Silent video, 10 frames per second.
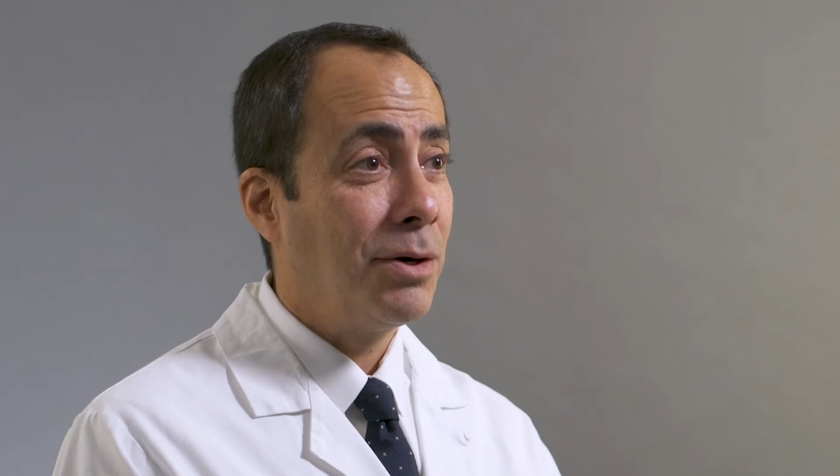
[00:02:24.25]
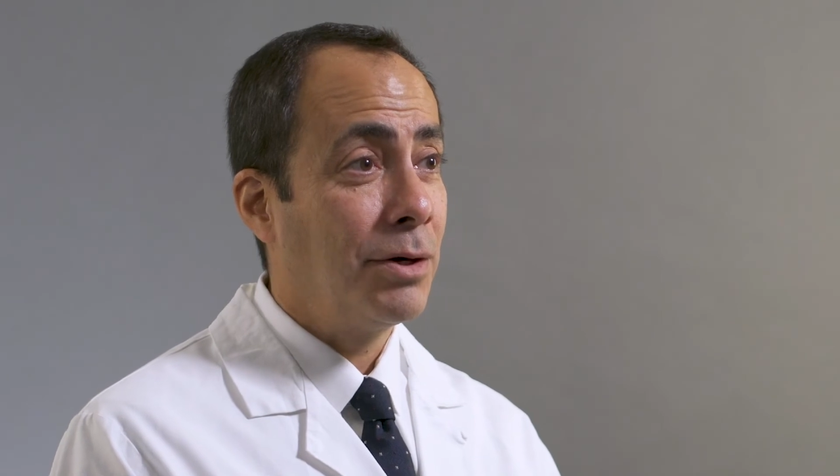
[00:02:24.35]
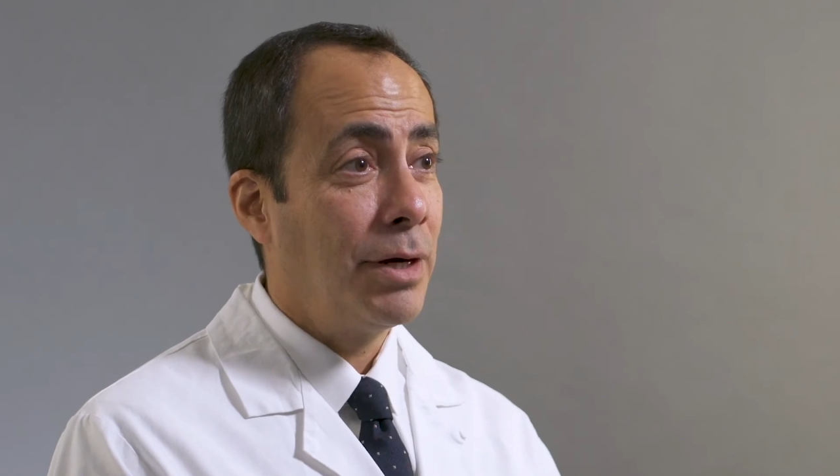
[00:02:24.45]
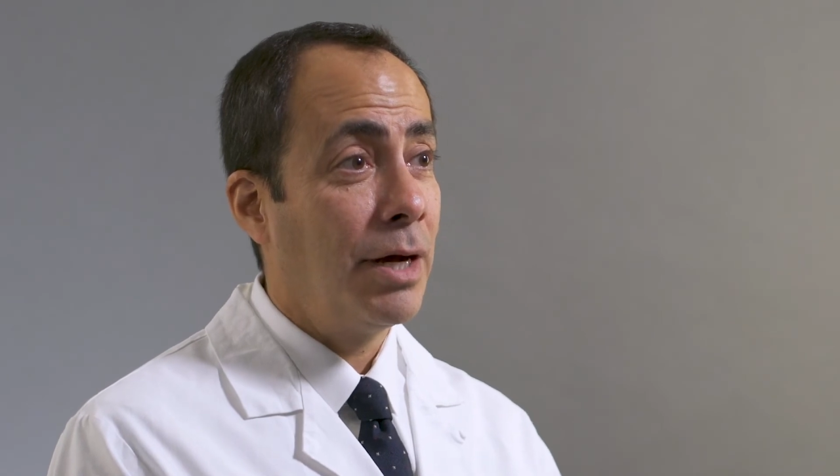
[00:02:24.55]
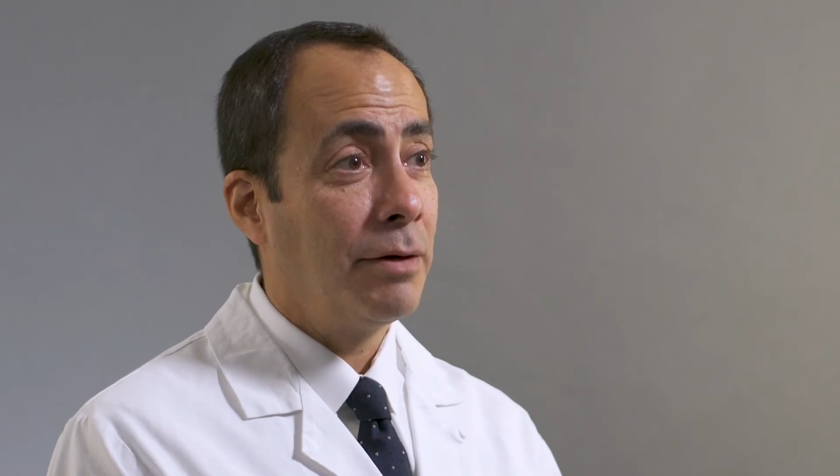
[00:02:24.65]

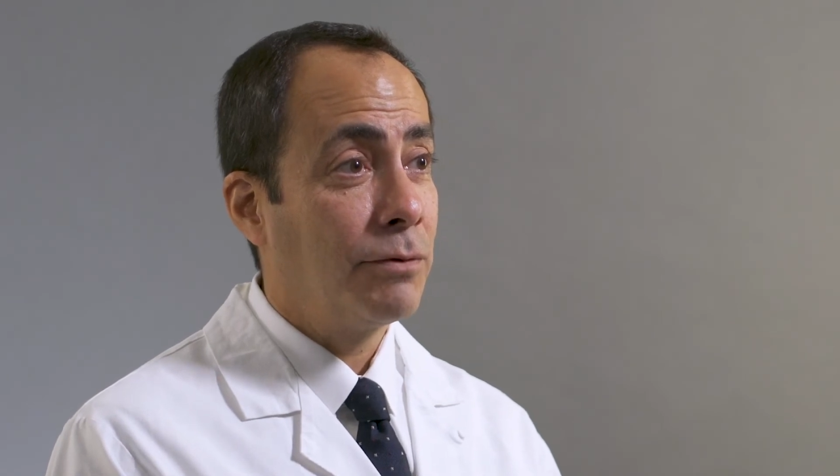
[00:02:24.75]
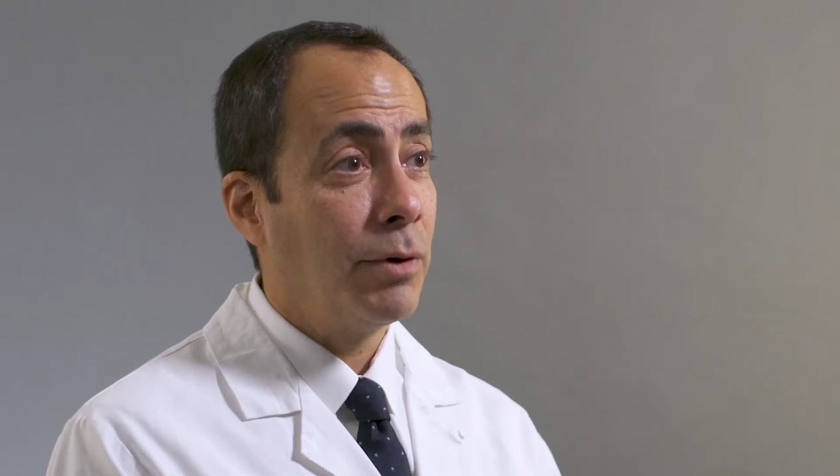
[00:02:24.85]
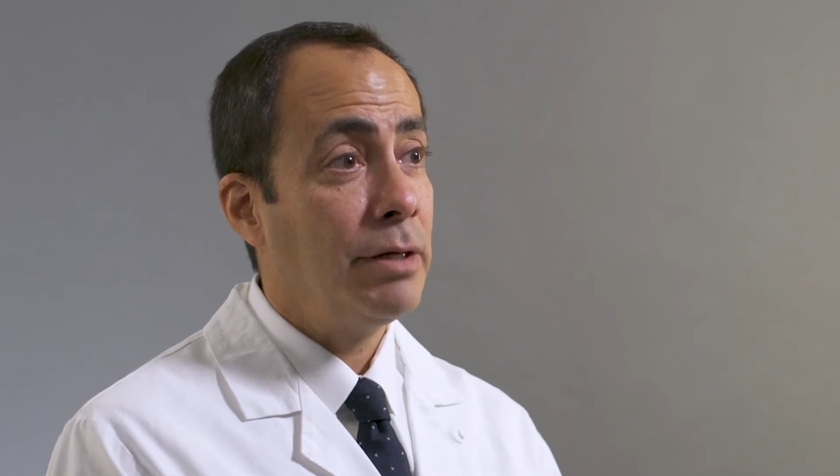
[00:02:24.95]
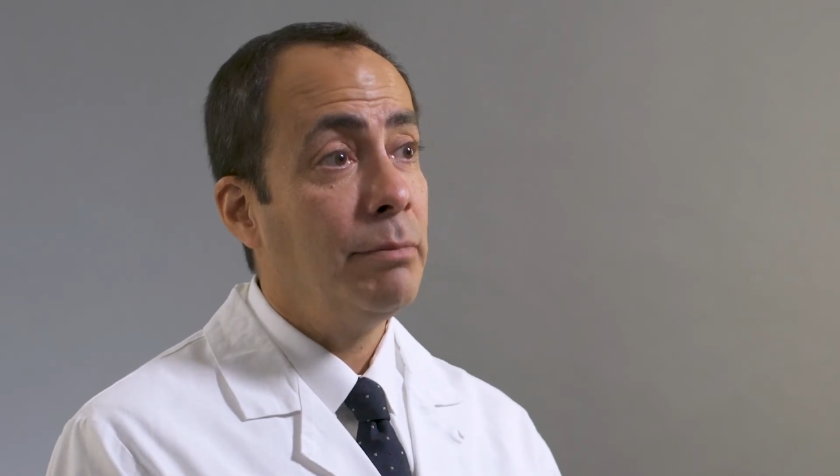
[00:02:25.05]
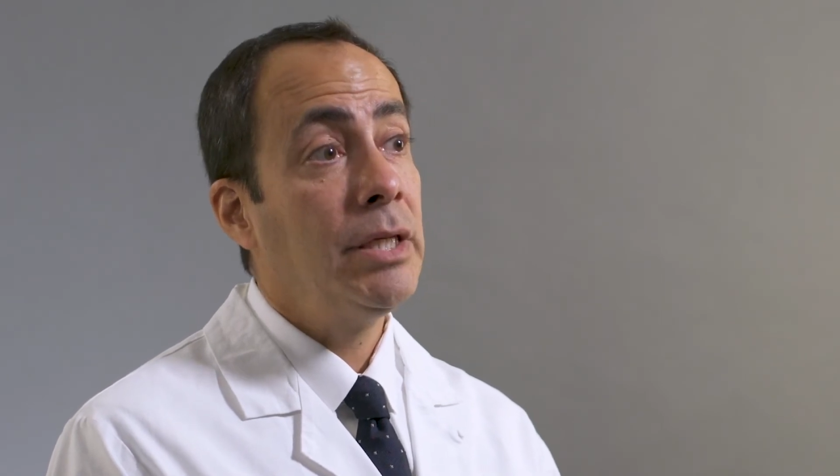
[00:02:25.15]
are not of
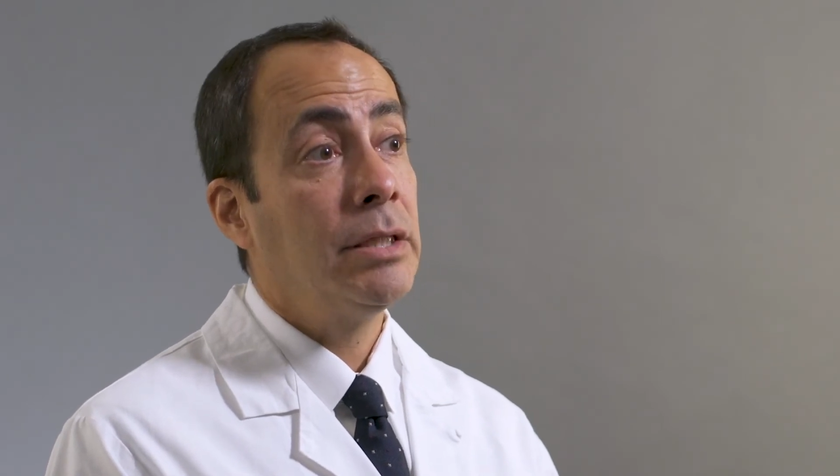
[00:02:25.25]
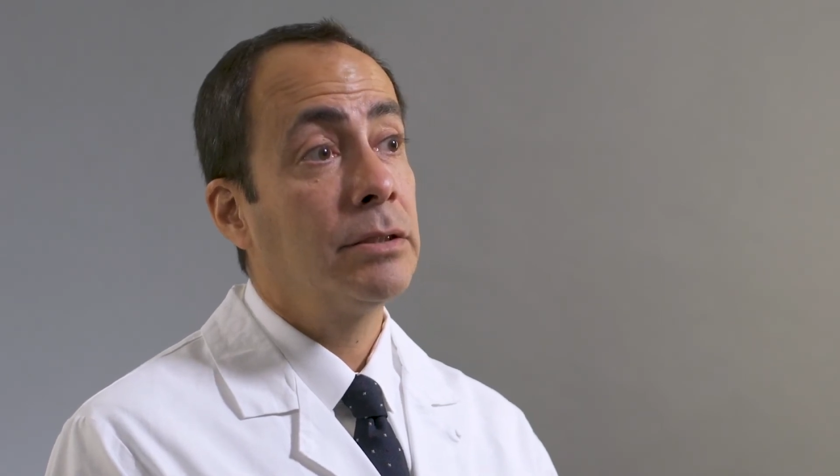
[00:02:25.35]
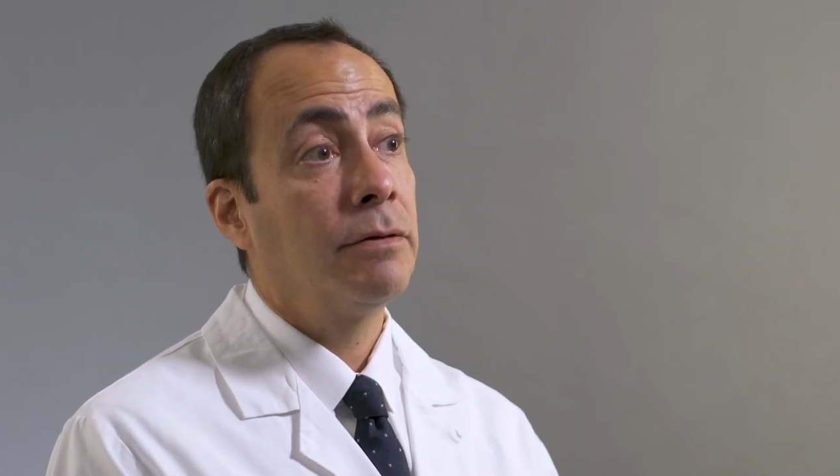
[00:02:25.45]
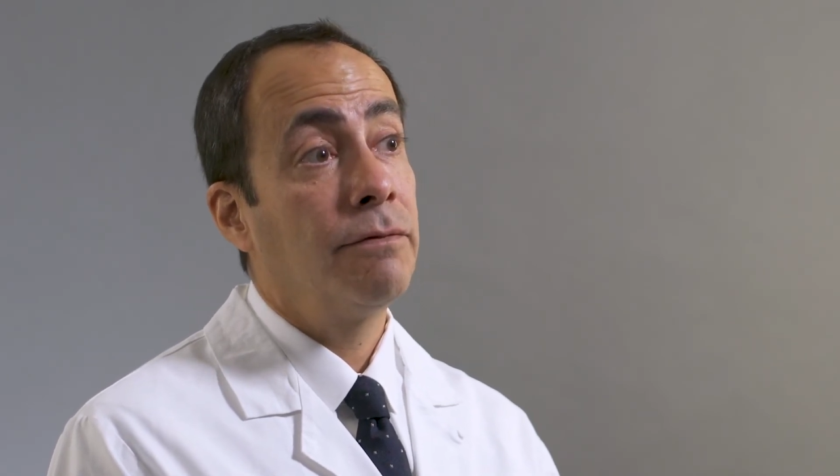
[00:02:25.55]
great means.